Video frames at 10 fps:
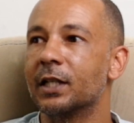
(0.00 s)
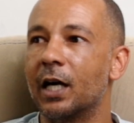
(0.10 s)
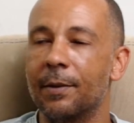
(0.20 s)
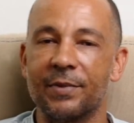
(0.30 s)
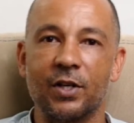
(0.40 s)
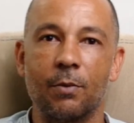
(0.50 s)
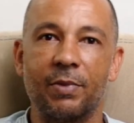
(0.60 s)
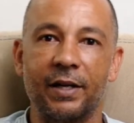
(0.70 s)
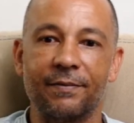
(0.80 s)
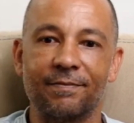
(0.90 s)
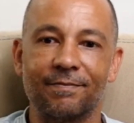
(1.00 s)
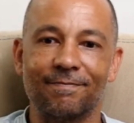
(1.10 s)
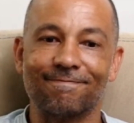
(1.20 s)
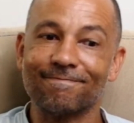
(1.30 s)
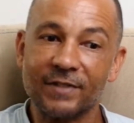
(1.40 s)
You know, but
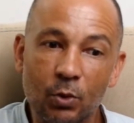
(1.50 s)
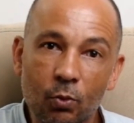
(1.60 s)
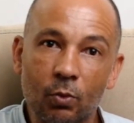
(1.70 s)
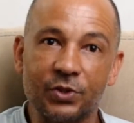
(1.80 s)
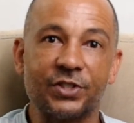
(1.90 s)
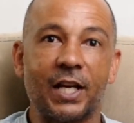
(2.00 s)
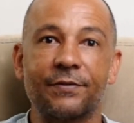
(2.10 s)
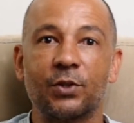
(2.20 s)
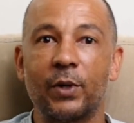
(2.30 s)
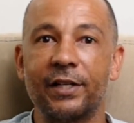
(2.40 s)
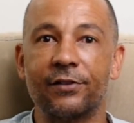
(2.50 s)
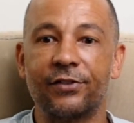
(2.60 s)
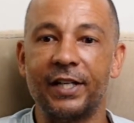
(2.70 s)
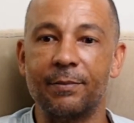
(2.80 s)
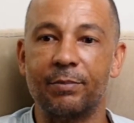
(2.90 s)
we'll just have to wait and
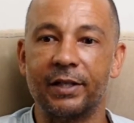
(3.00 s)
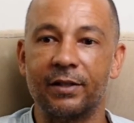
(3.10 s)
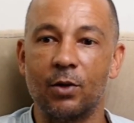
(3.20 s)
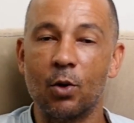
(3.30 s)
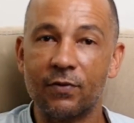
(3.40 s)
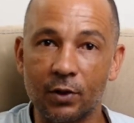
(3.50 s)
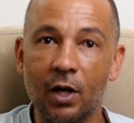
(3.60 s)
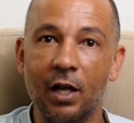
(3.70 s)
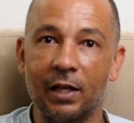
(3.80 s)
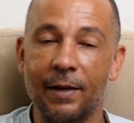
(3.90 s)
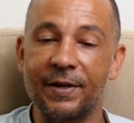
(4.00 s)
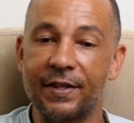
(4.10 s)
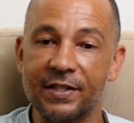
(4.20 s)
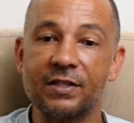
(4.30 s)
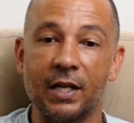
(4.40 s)
see. But overall, I
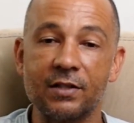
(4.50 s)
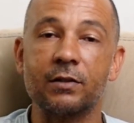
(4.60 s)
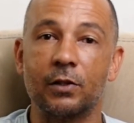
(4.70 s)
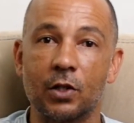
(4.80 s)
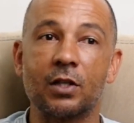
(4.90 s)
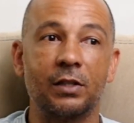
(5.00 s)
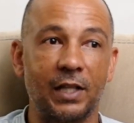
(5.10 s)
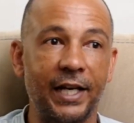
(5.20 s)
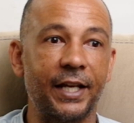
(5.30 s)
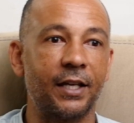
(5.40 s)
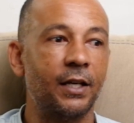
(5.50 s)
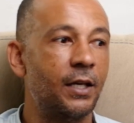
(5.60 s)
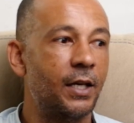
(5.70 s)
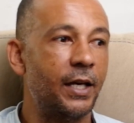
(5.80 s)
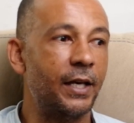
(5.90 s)
mean, this does look like
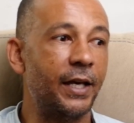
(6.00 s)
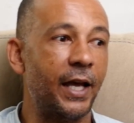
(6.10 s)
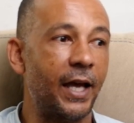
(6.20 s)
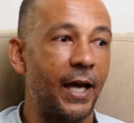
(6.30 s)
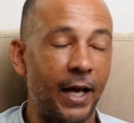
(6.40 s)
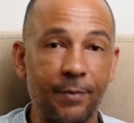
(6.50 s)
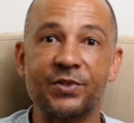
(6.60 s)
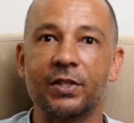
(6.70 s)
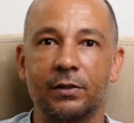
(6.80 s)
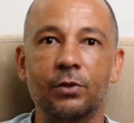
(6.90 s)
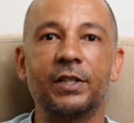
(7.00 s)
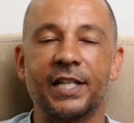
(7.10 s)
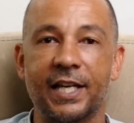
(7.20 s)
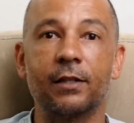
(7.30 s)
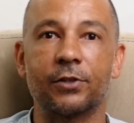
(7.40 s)
an
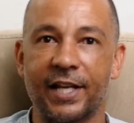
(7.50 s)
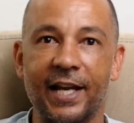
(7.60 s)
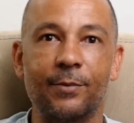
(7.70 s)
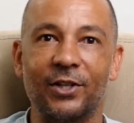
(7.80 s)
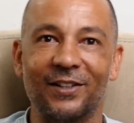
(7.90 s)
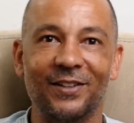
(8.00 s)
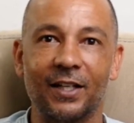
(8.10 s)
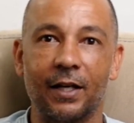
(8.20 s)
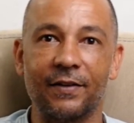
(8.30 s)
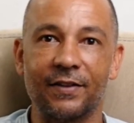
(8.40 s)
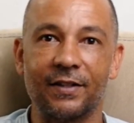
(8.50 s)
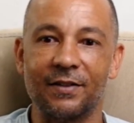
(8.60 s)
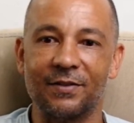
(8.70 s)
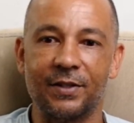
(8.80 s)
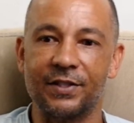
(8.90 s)
absolutely killer camera.
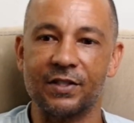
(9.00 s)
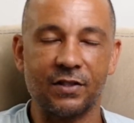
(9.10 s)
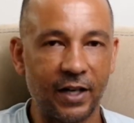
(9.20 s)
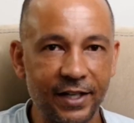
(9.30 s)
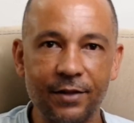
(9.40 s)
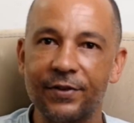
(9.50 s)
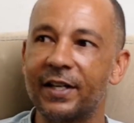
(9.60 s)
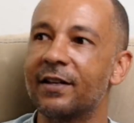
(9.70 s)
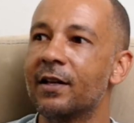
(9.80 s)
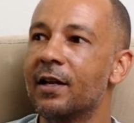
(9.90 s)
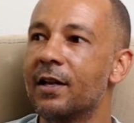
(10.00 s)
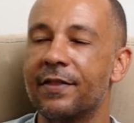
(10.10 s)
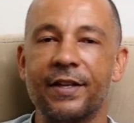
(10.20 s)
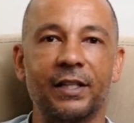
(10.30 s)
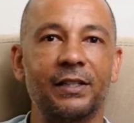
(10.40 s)
The design of it,
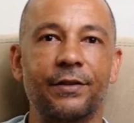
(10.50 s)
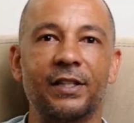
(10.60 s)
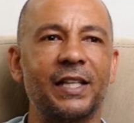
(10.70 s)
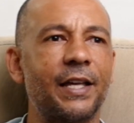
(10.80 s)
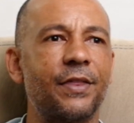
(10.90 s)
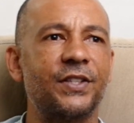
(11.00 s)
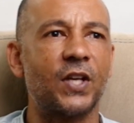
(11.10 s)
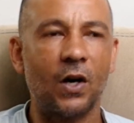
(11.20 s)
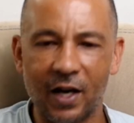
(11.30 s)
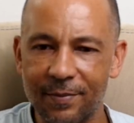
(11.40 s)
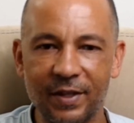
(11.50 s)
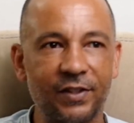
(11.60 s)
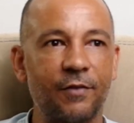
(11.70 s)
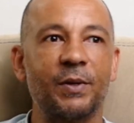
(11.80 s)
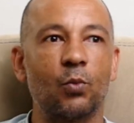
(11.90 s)
the length of time
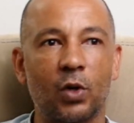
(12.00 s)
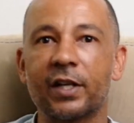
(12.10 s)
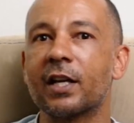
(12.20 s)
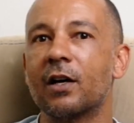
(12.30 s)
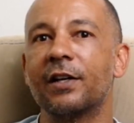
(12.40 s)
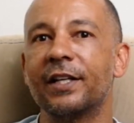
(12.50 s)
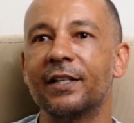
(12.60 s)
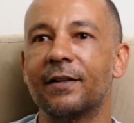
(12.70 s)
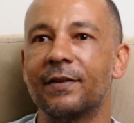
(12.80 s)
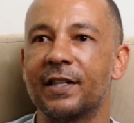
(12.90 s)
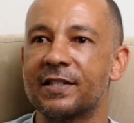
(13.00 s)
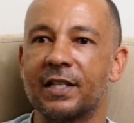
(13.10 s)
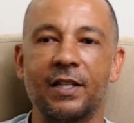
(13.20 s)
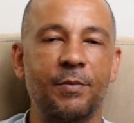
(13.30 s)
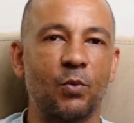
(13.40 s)
that they've been working on it. I mean, they
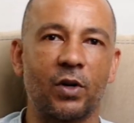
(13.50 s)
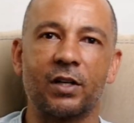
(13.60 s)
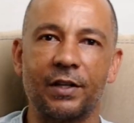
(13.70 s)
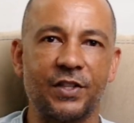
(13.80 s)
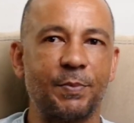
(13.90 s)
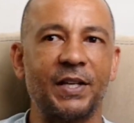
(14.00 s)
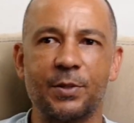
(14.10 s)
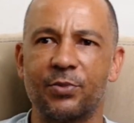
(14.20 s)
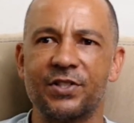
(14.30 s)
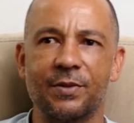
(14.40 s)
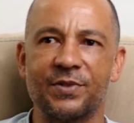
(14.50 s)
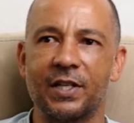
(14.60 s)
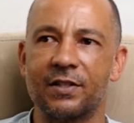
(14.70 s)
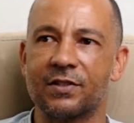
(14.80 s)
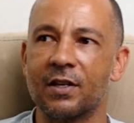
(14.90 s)
said they've been working on this pentaprism
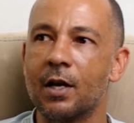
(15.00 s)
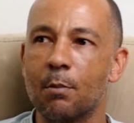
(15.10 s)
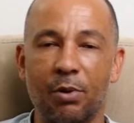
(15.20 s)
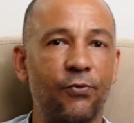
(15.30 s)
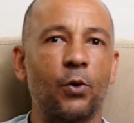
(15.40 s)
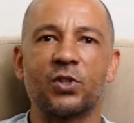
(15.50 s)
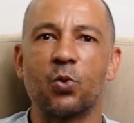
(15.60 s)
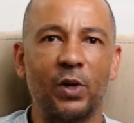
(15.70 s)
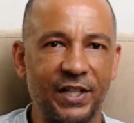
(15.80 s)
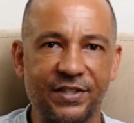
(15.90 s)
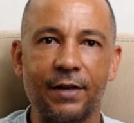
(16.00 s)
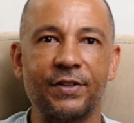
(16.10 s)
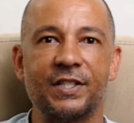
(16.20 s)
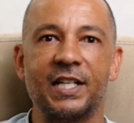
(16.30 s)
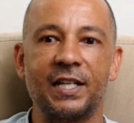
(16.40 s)
since before
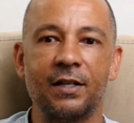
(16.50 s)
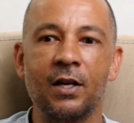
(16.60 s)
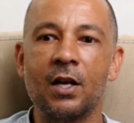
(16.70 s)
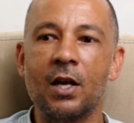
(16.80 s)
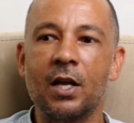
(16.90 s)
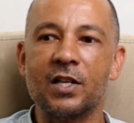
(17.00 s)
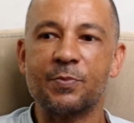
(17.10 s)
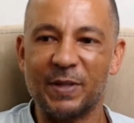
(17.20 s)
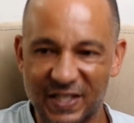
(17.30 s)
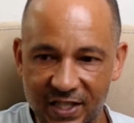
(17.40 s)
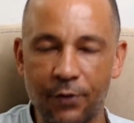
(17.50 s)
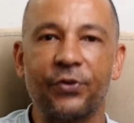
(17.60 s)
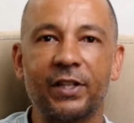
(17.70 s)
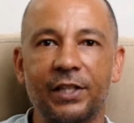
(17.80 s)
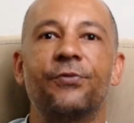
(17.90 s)
2017,
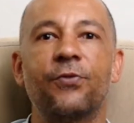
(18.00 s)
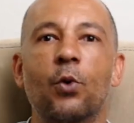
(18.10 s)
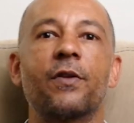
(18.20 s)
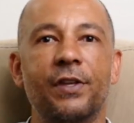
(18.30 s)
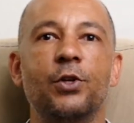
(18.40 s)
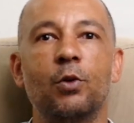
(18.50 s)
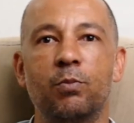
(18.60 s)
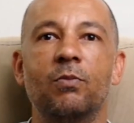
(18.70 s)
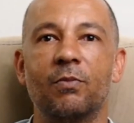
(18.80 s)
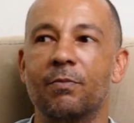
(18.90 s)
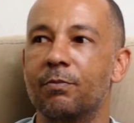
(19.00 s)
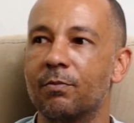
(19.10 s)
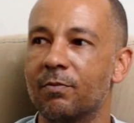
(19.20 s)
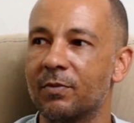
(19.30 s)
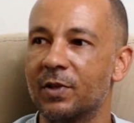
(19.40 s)
specifically for the new,
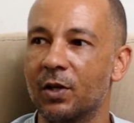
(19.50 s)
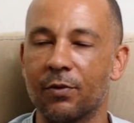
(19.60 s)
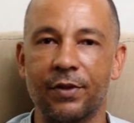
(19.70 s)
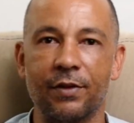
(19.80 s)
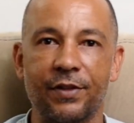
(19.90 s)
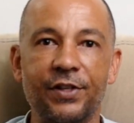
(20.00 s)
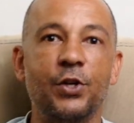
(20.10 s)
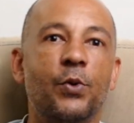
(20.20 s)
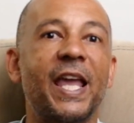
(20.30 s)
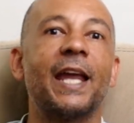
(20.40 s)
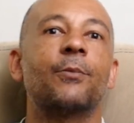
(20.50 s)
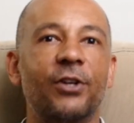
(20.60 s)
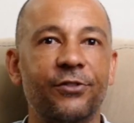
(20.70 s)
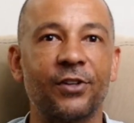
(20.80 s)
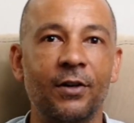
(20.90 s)
you know, the new
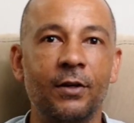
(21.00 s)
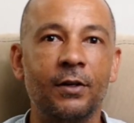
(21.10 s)
cameras.